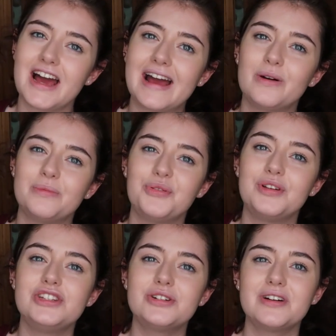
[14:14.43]
I hope you
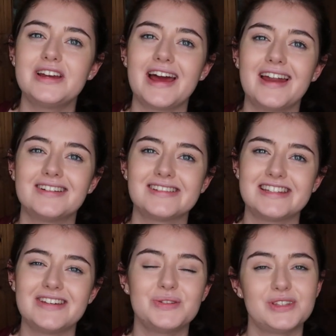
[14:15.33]
enjoyed, and I'll
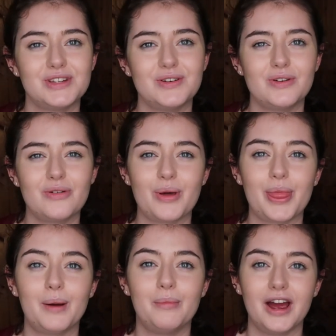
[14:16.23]
see you soon with
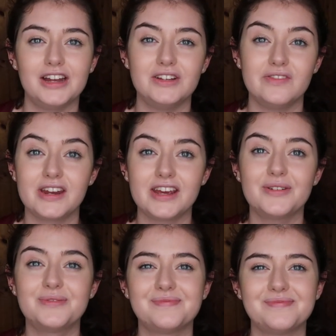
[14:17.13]
a brand new video.